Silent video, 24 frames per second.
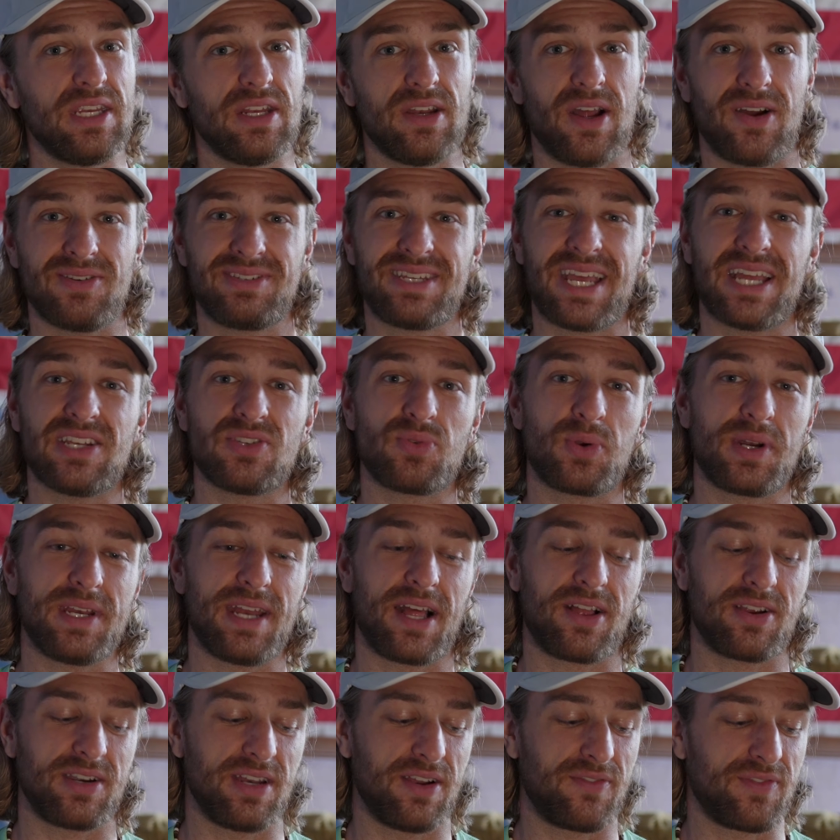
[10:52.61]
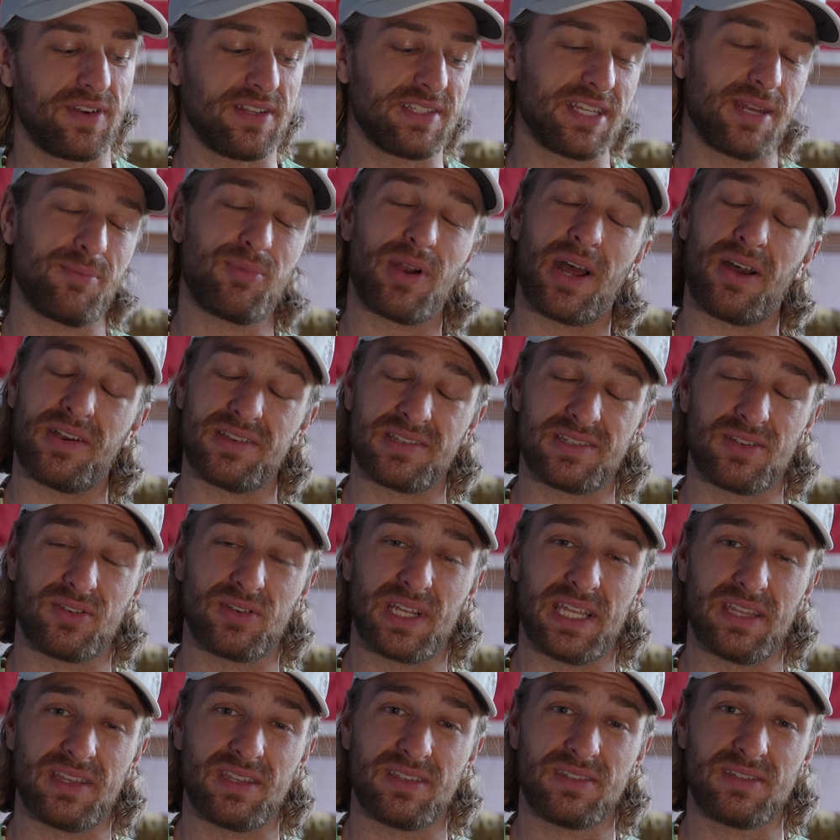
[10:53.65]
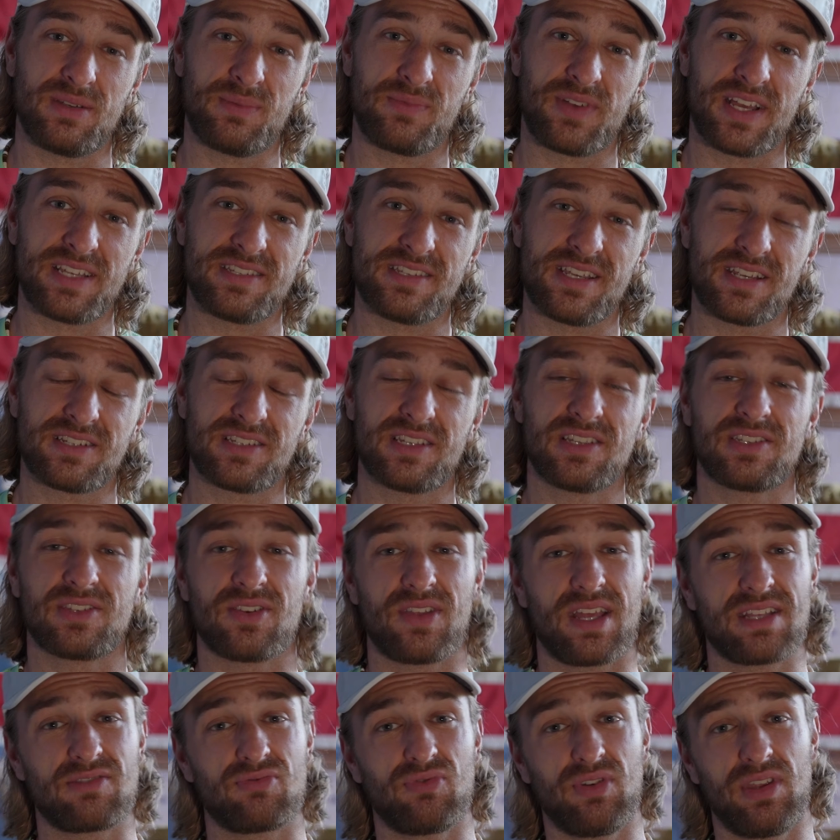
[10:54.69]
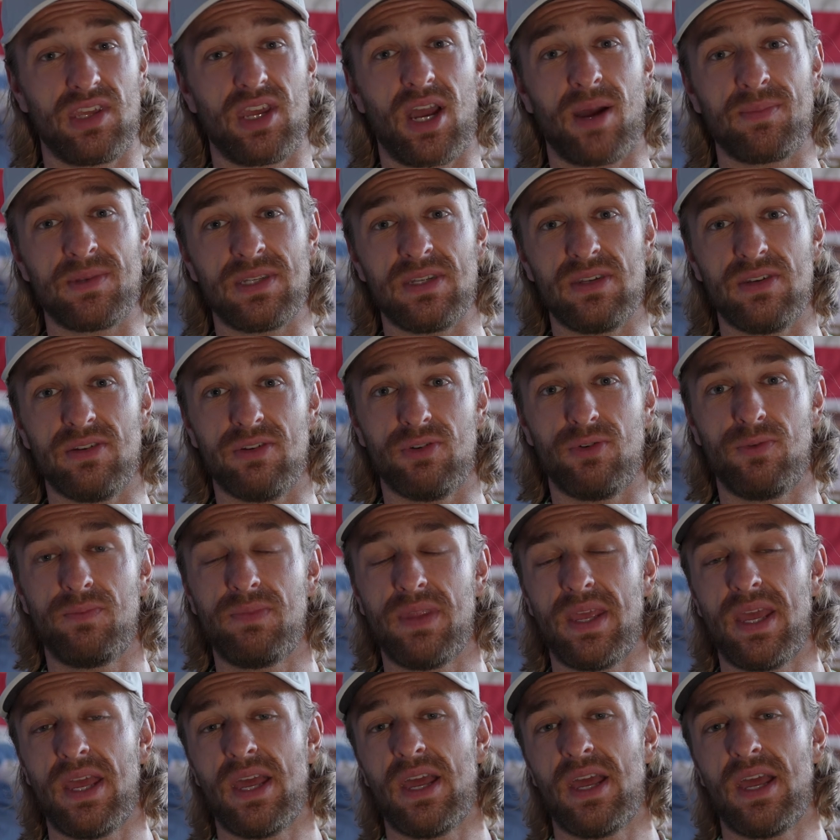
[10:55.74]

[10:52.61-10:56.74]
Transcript: you know, $10, $20 difference, I'd probably still get the Zoom Fly 6s, so that's really up to you.